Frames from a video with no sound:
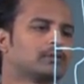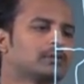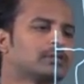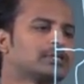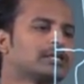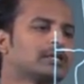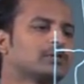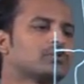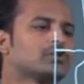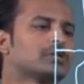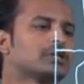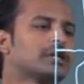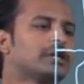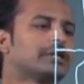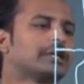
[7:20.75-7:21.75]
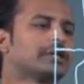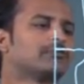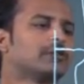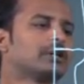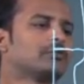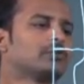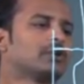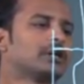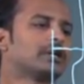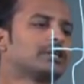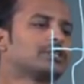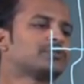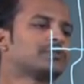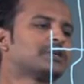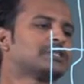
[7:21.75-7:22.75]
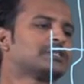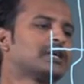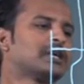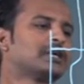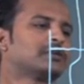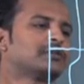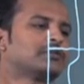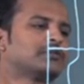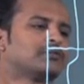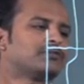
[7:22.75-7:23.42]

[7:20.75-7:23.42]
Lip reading: The solution contains 1 molar H plus ion,